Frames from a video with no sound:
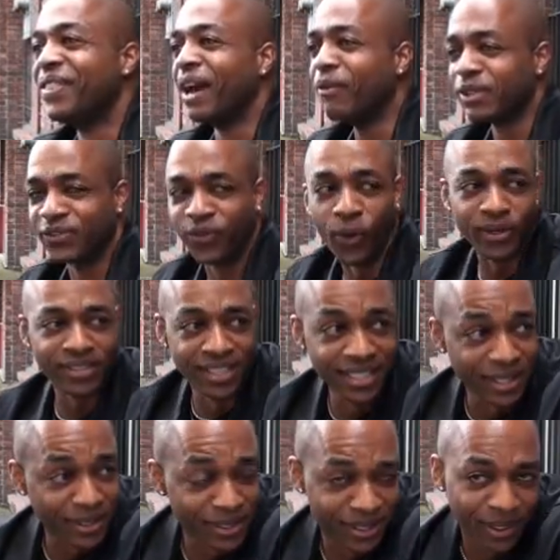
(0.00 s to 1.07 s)
That was
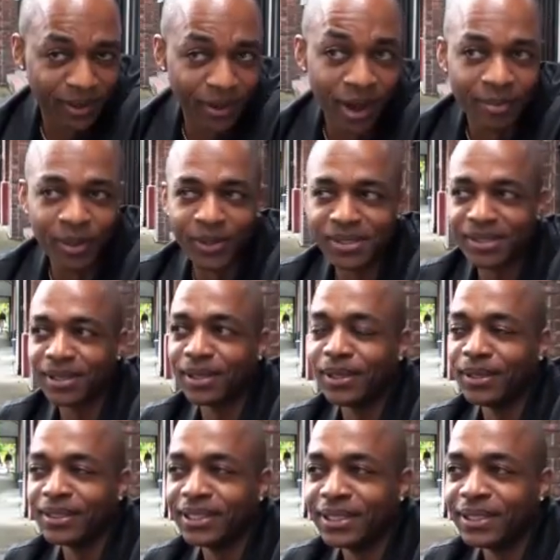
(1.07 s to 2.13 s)
14 years ago almost.
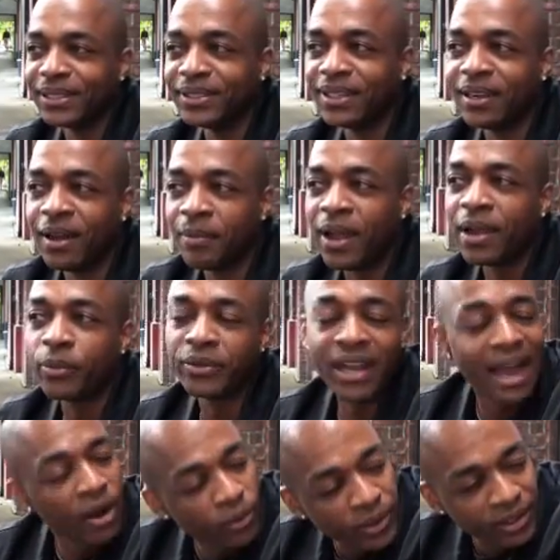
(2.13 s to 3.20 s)
So I
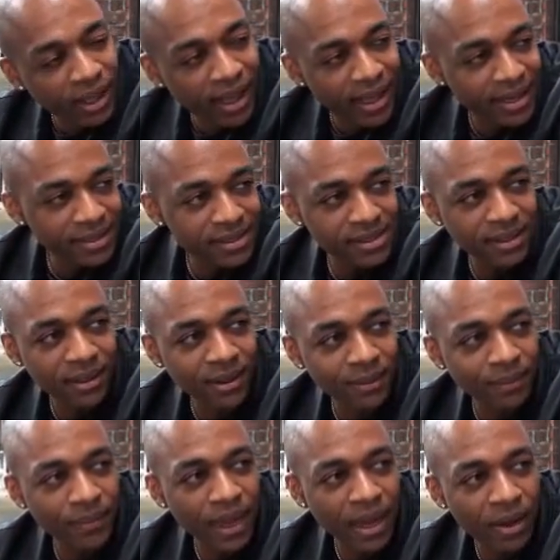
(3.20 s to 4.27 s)
now realize
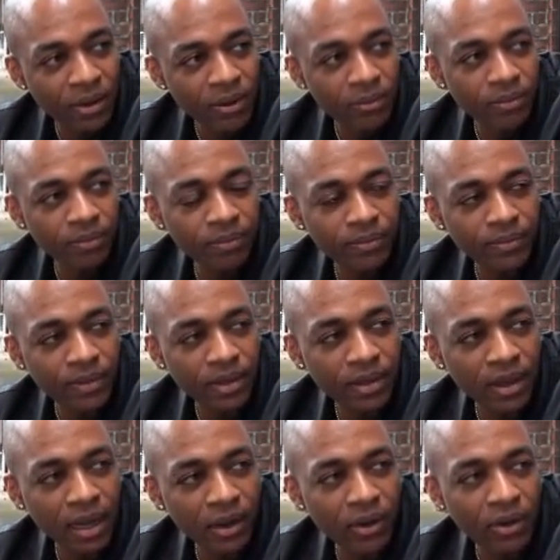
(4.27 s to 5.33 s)
how
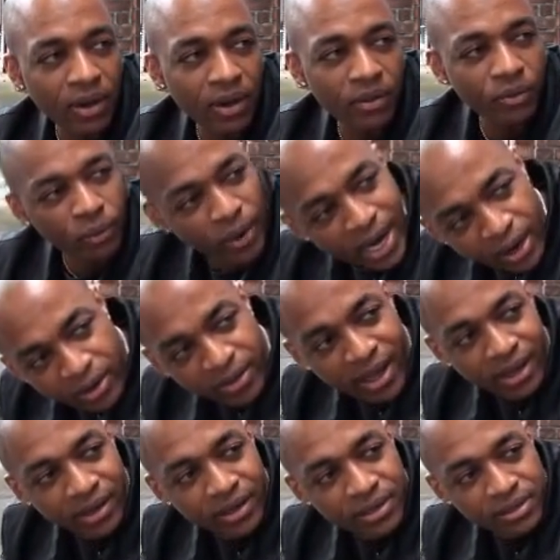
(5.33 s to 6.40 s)
rare
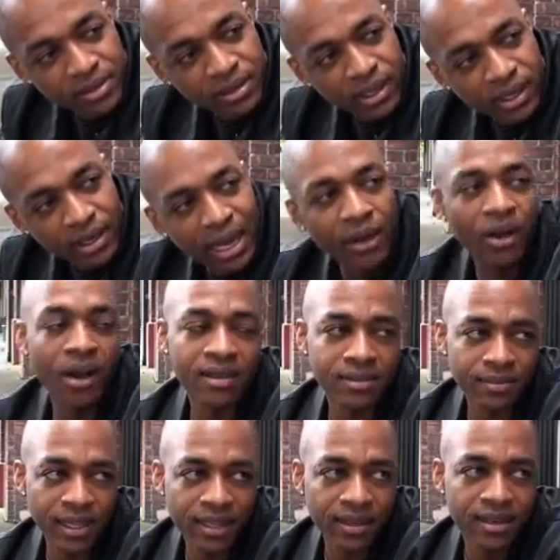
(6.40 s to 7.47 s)
that is, and how
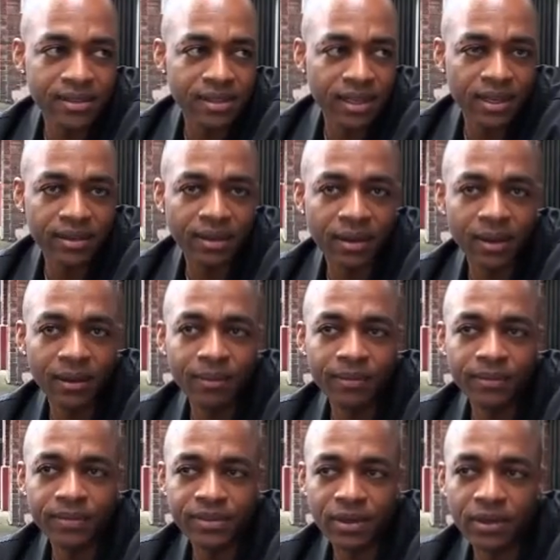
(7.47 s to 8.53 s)
awesome that is. And
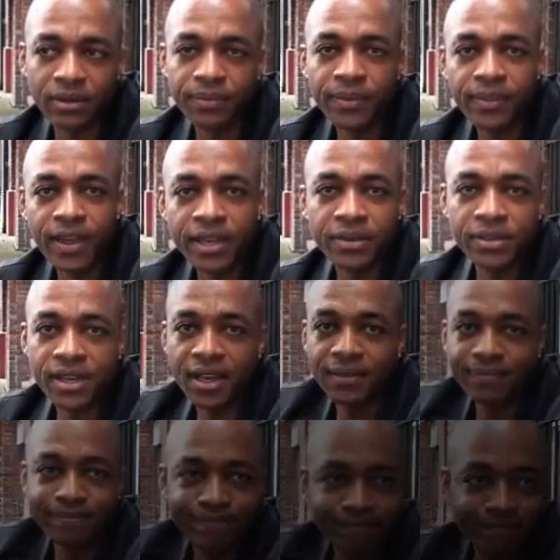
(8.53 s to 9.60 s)
so thank you, John.